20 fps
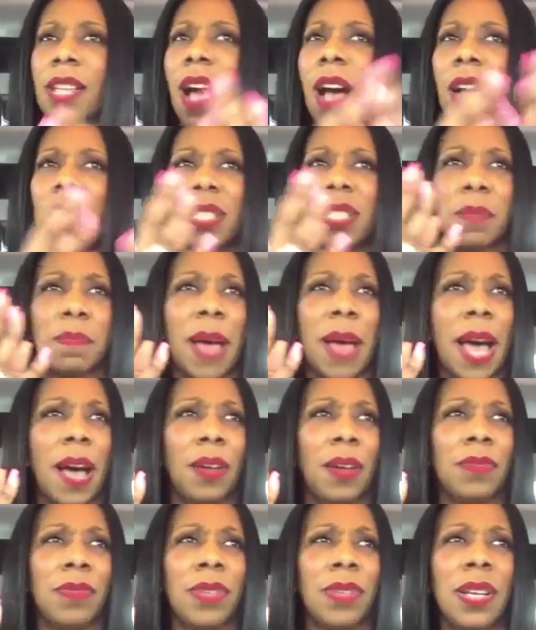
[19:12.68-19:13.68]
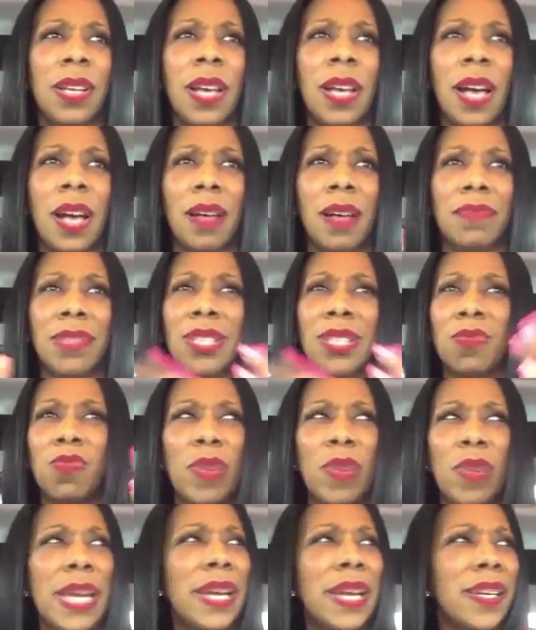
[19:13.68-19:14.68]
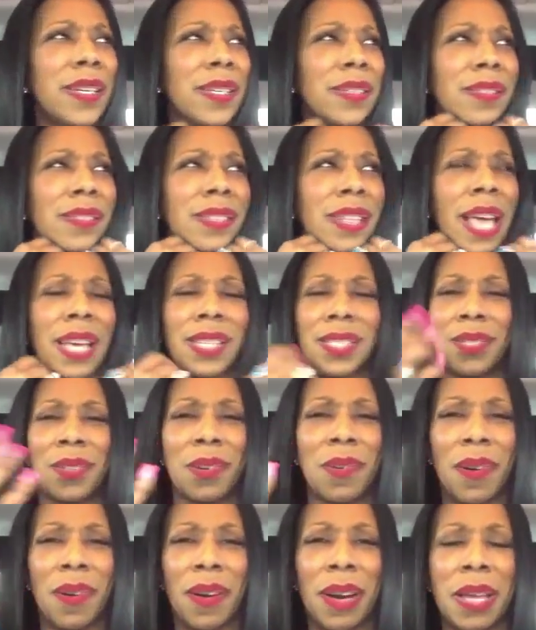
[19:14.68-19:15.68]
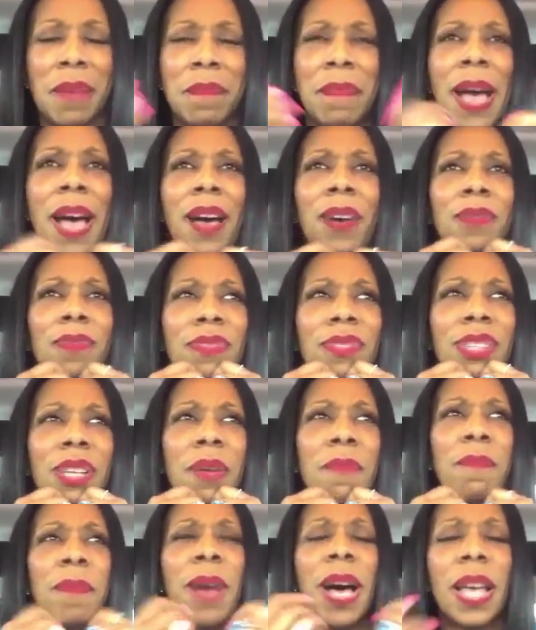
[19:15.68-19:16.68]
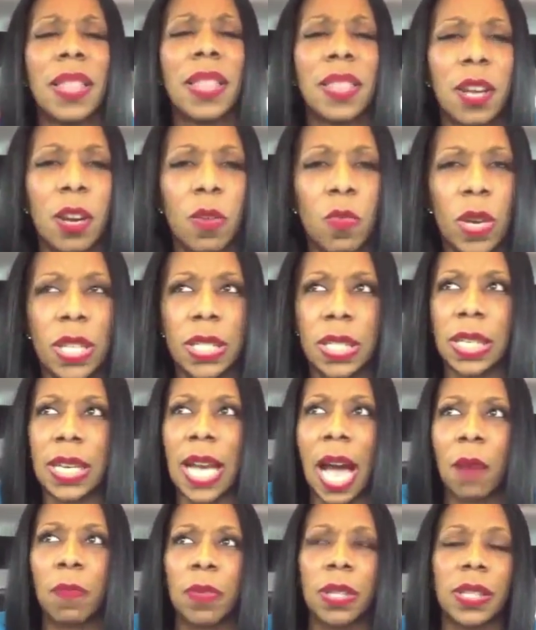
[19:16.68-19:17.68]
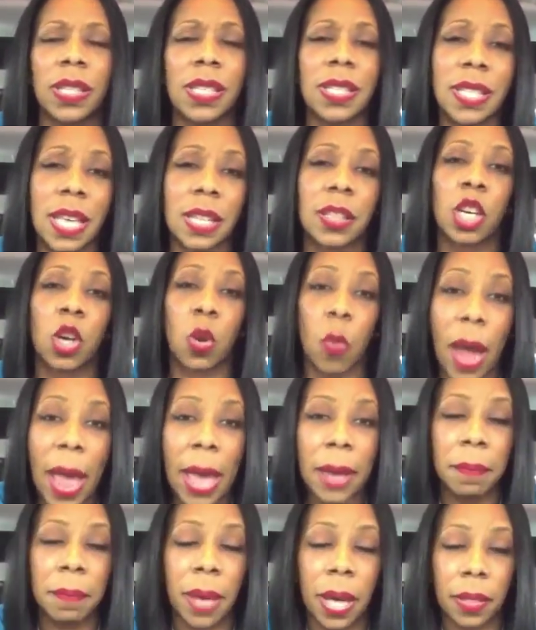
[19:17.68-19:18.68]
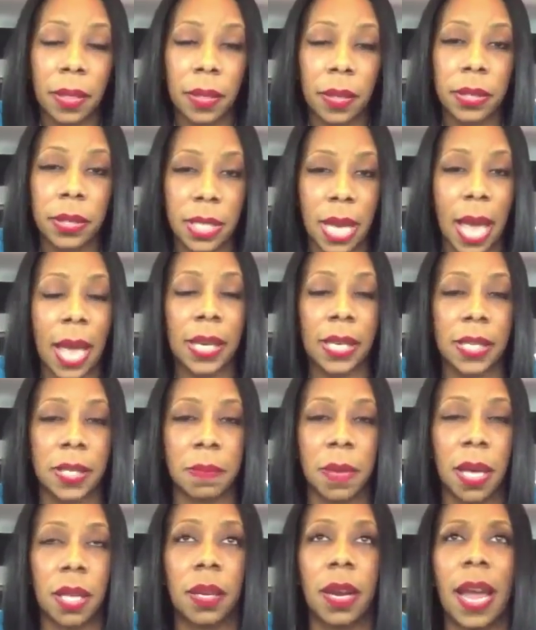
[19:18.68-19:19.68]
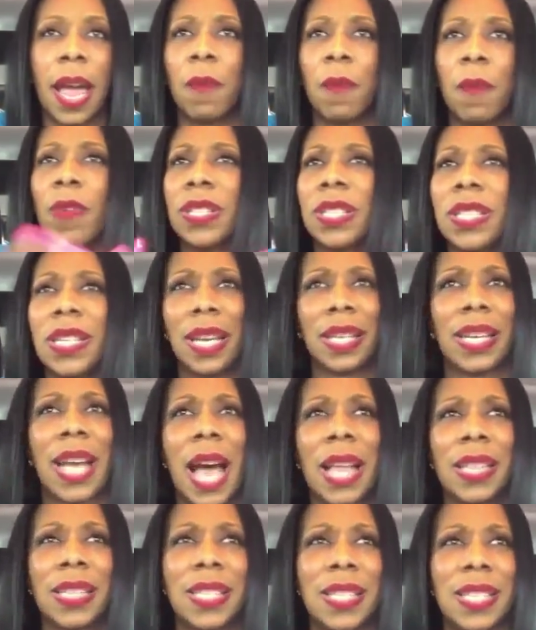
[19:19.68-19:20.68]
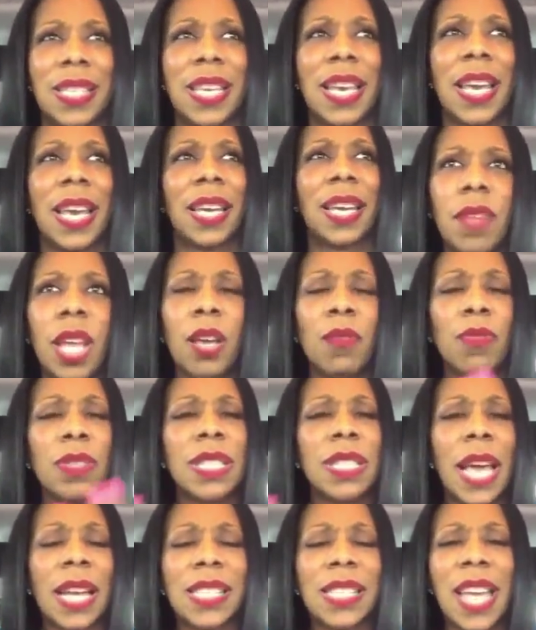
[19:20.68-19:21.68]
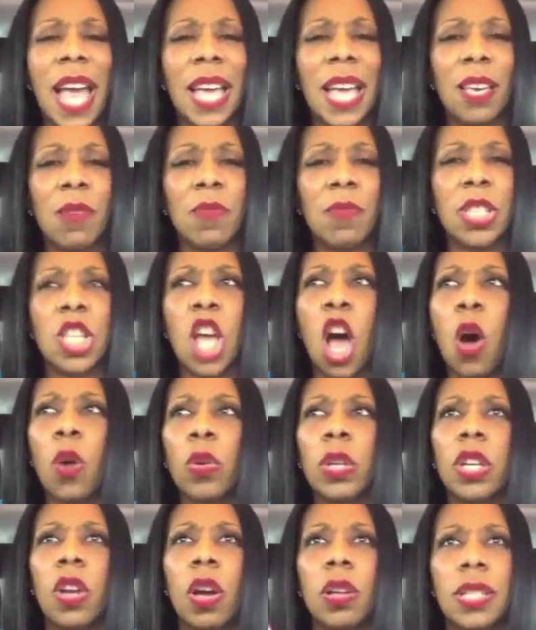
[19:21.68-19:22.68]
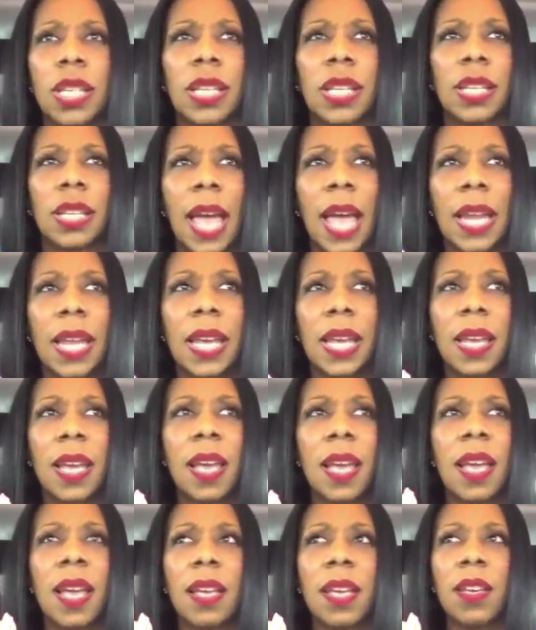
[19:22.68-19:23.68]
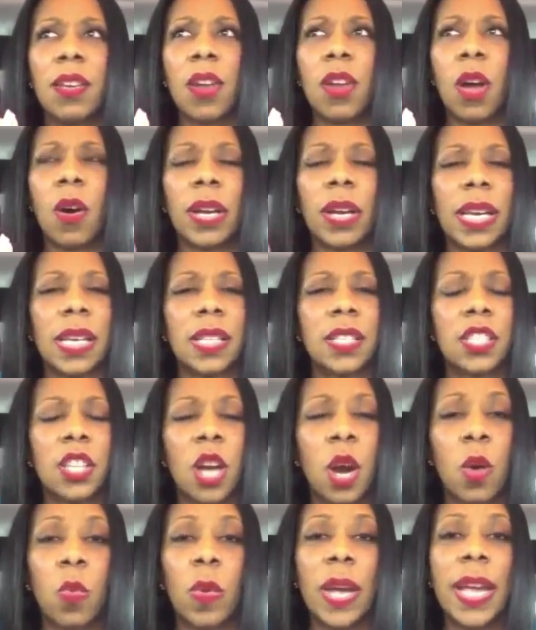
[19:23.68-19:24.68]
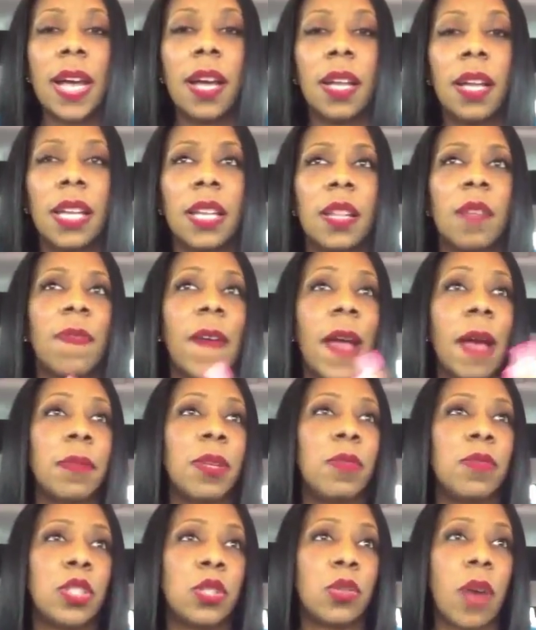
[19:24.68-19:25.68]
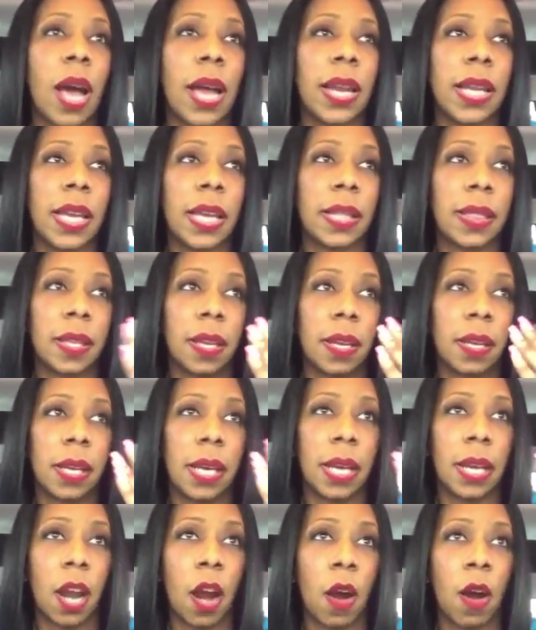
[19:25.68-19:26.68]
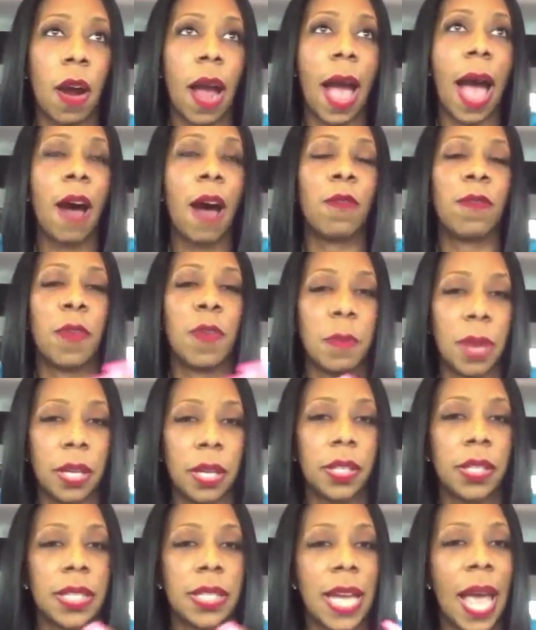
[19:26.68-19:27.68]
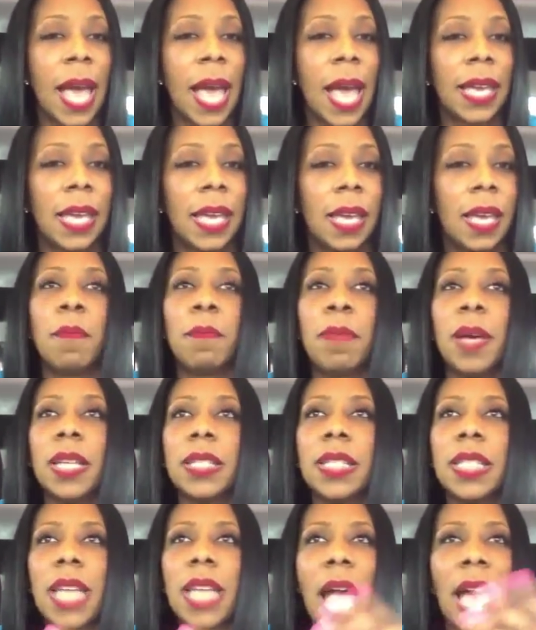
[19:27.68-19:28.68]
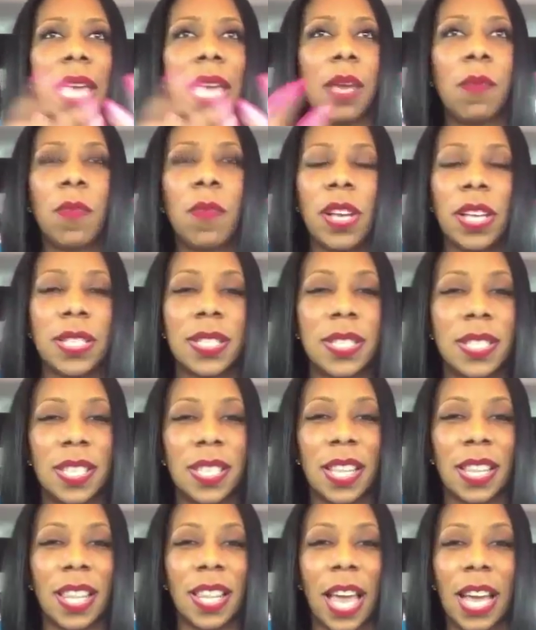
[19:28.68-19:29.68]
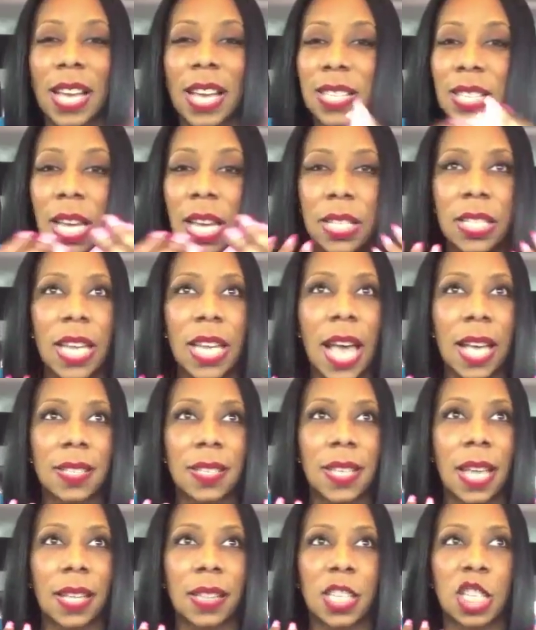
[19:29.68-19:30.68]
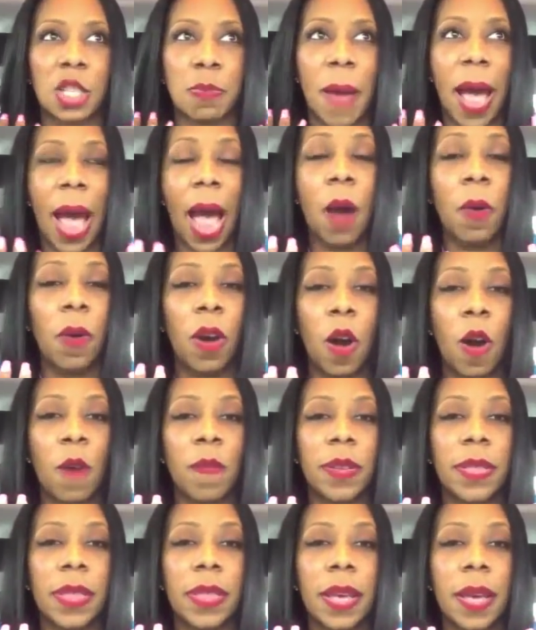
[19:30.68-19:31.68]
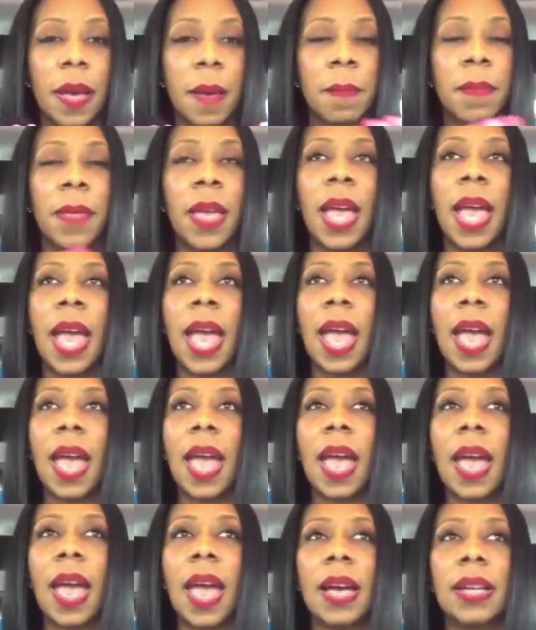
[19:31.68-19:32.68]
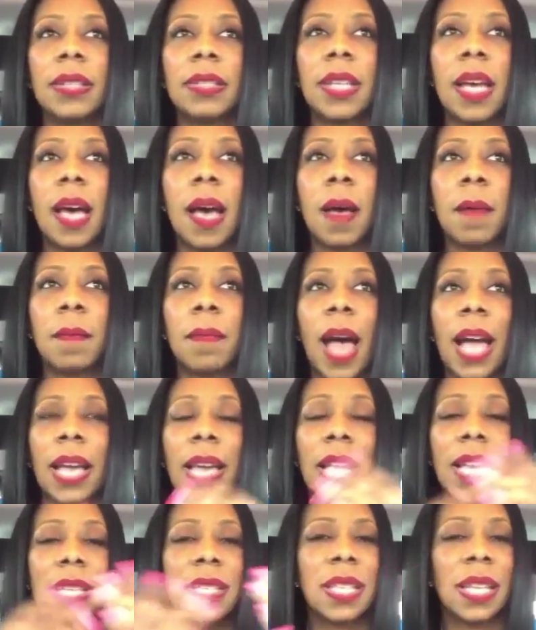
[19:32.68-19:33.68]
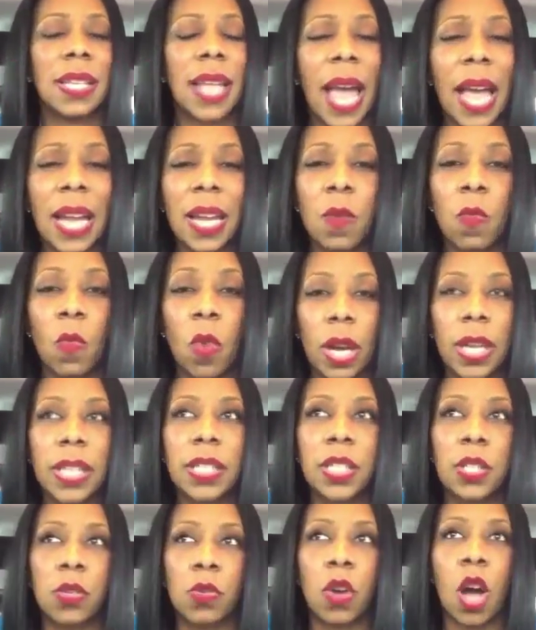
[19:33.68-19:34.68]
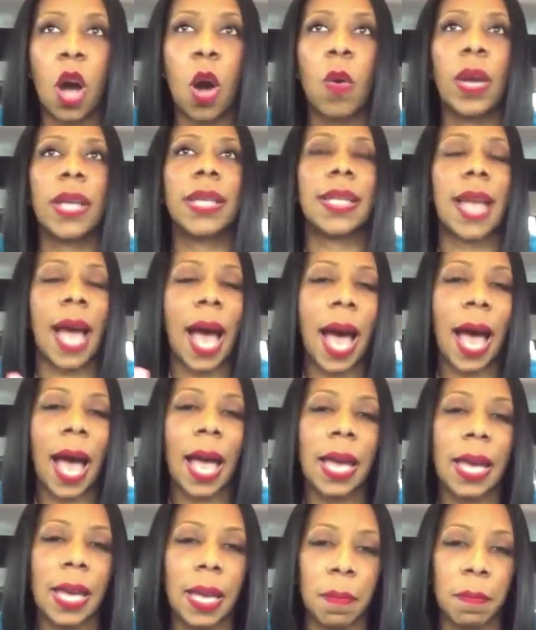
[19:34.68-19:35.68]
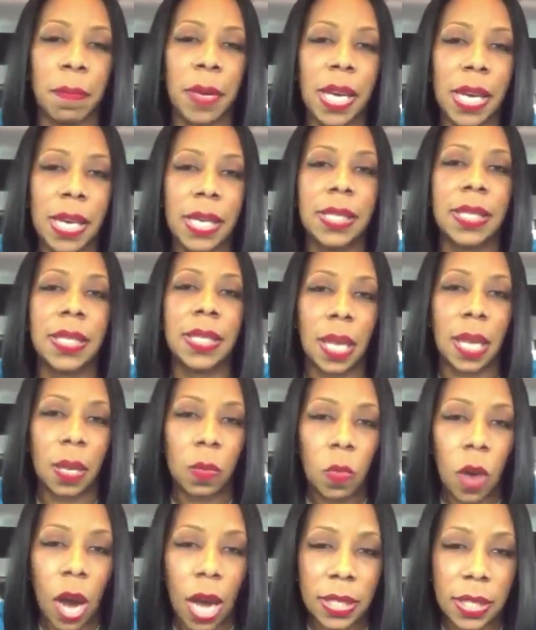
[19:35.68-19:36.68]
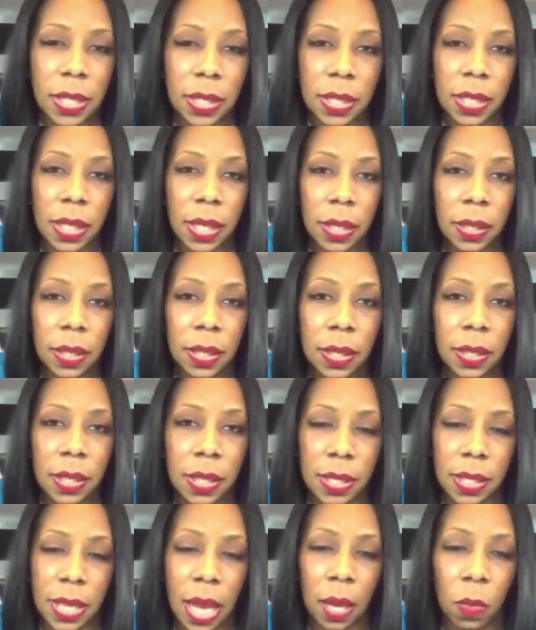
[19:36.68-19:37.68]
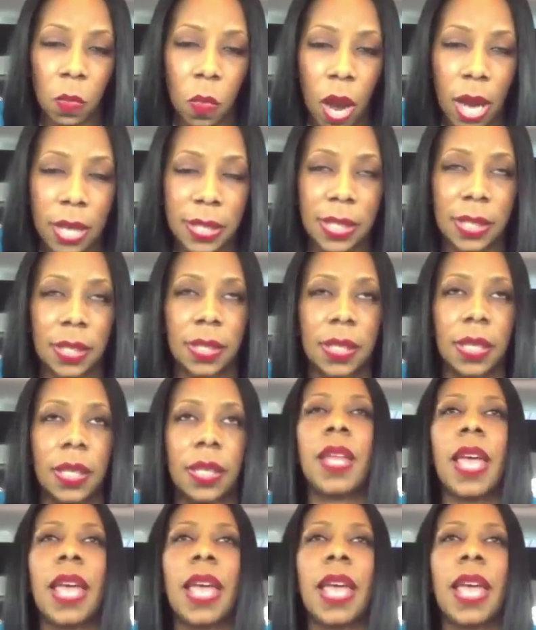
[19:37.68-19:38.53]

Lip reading: Talks about this weird like story about the mother once she got really sick. The grandmother, Jackie's mother, once she had gotten sick, it was like Jackie was holding on to the lady, you know, against her will, and the family was trying to get her out from under Jackie. But Jackie was, like I said, she has like this power over them, And I guess the lady wanted to go and die in peace in Washington, the state Washington.